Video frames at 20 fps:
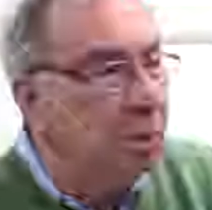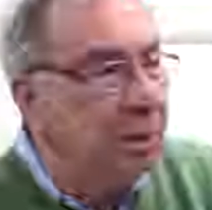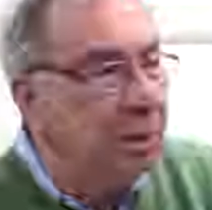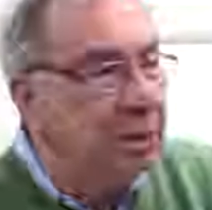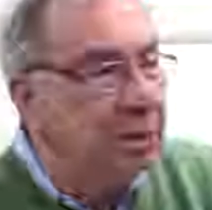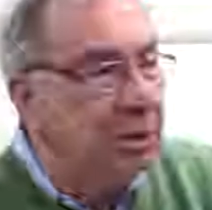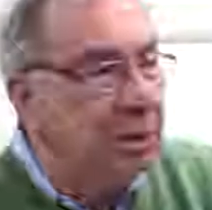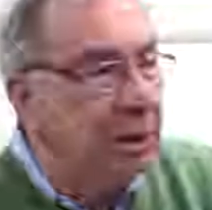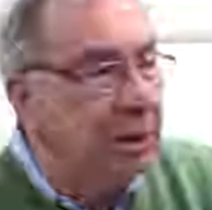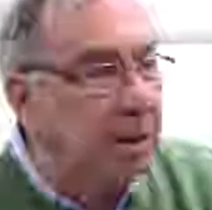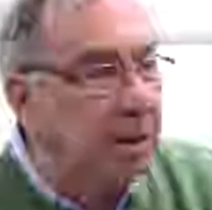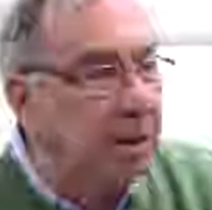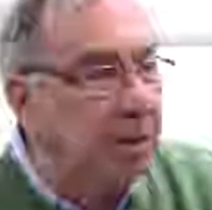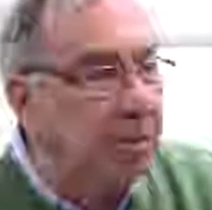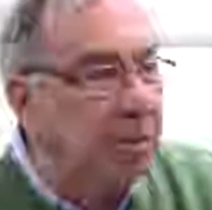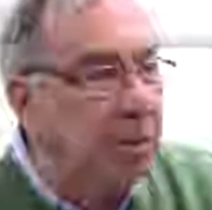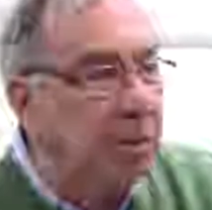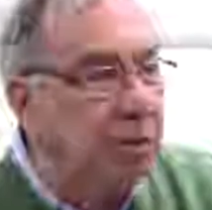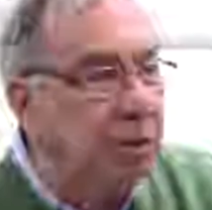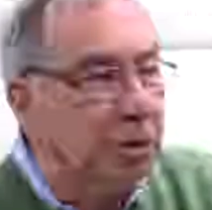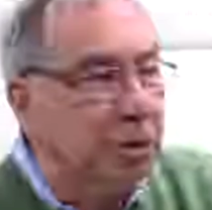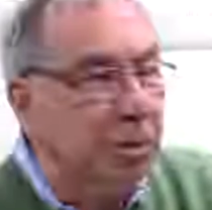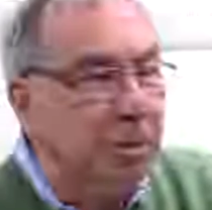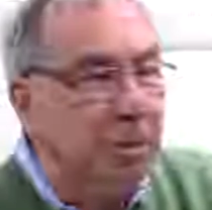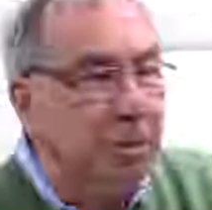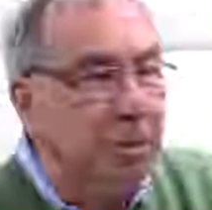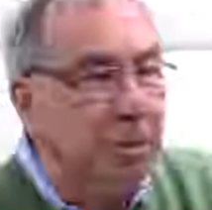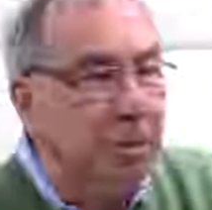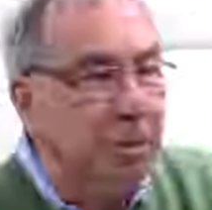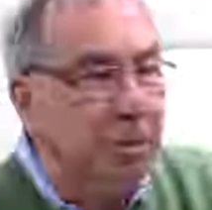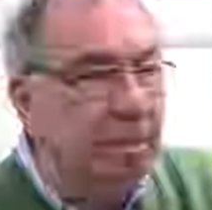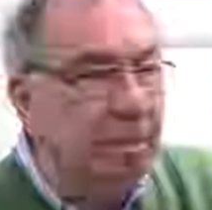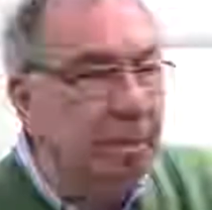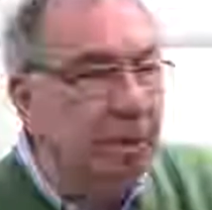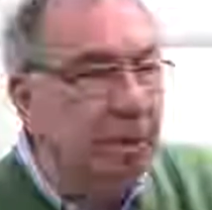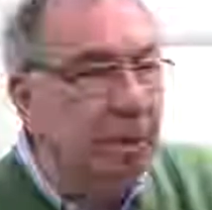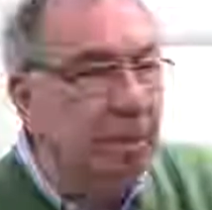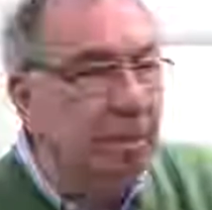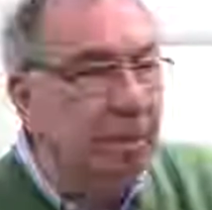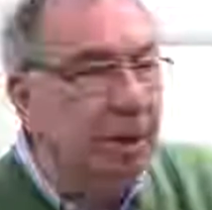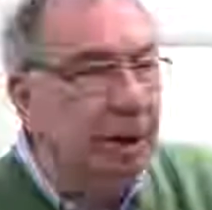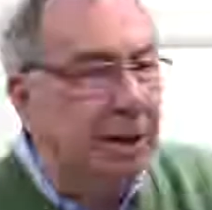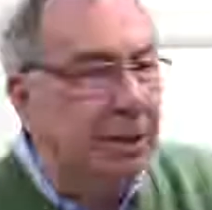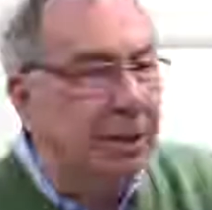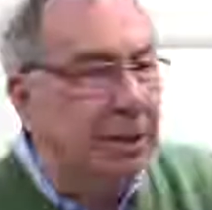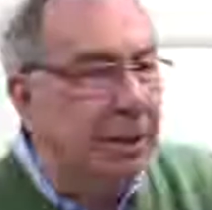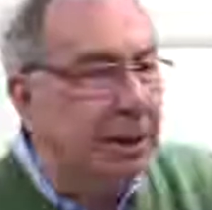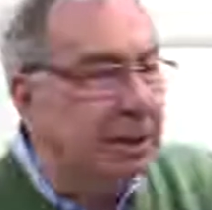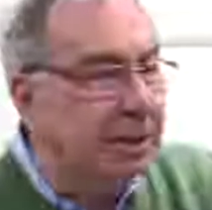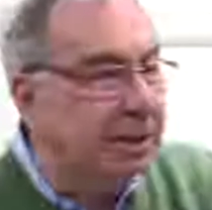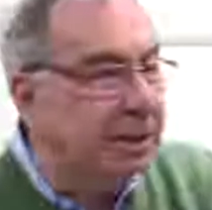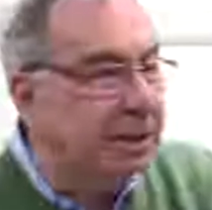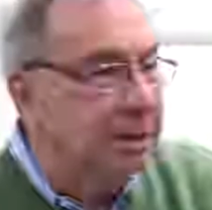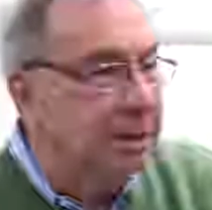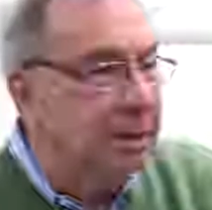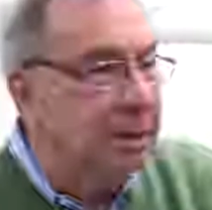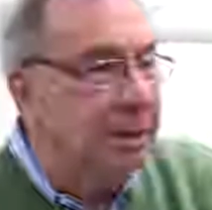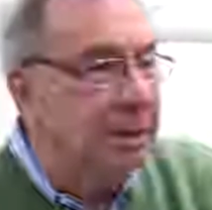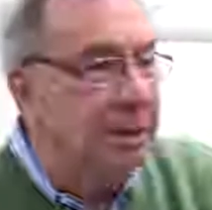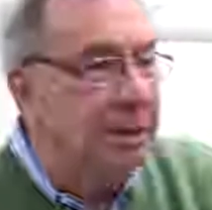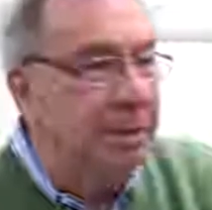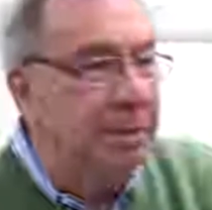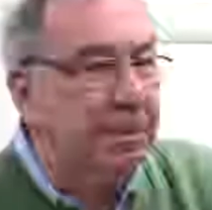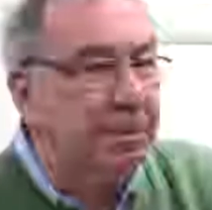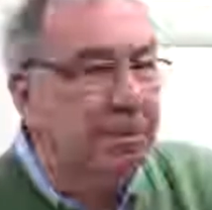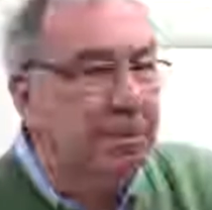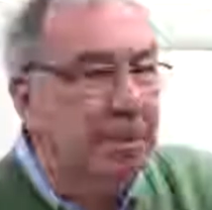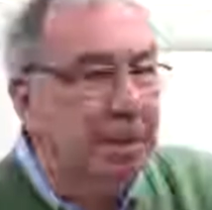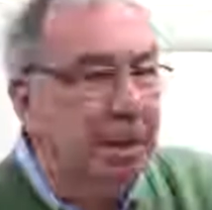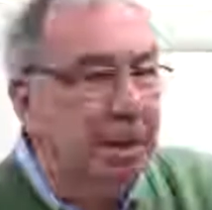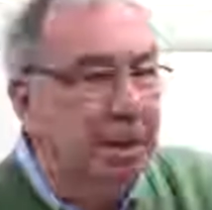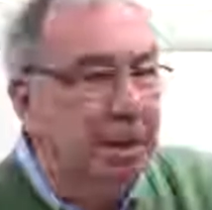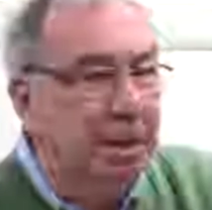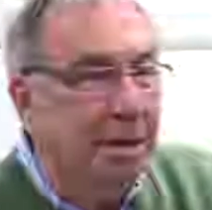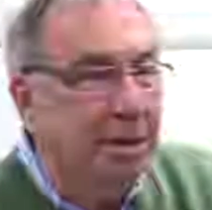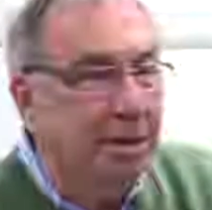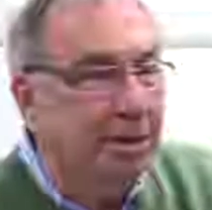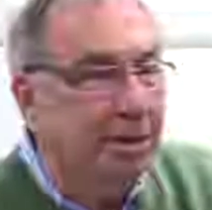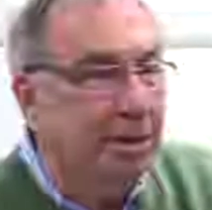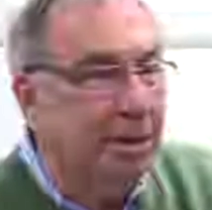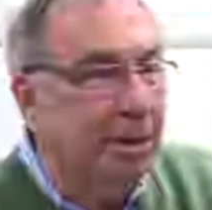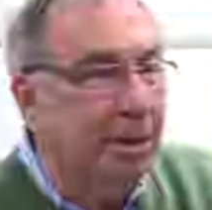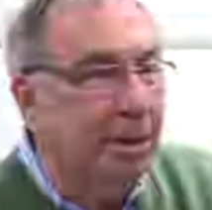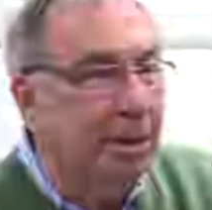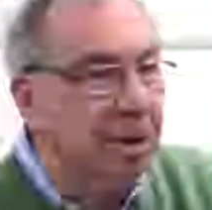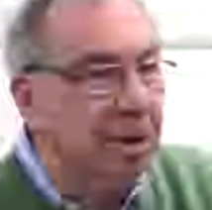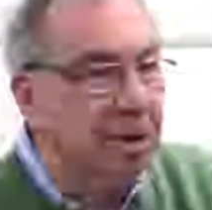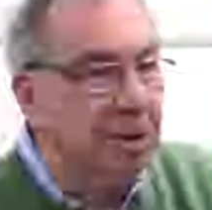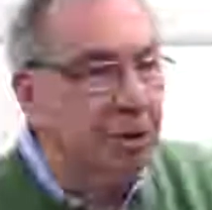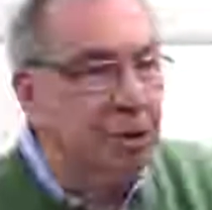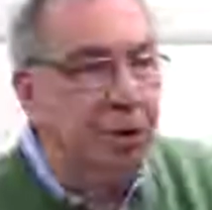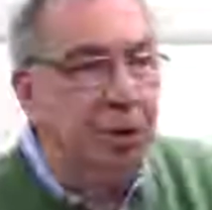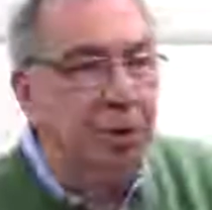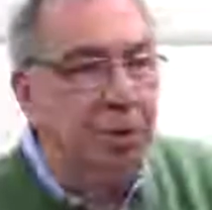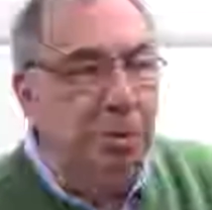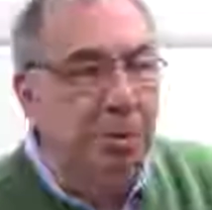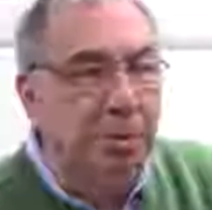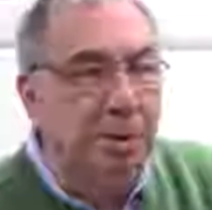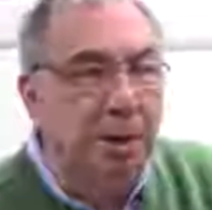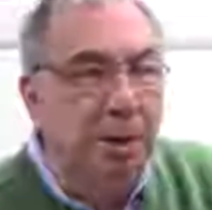is the future new president, starting in June,